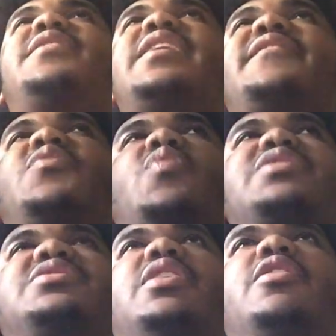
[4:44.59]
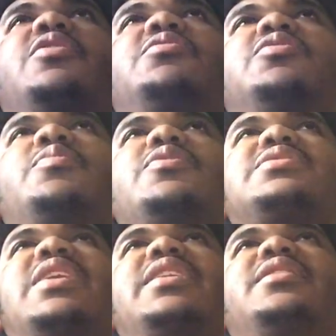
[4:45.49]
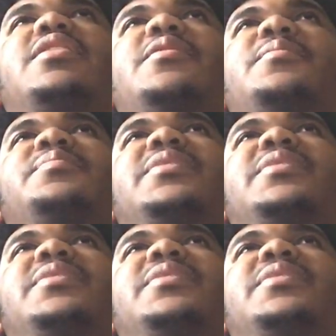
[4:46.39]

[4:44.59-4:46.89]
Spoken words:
like, if you watch other YouTubers like, I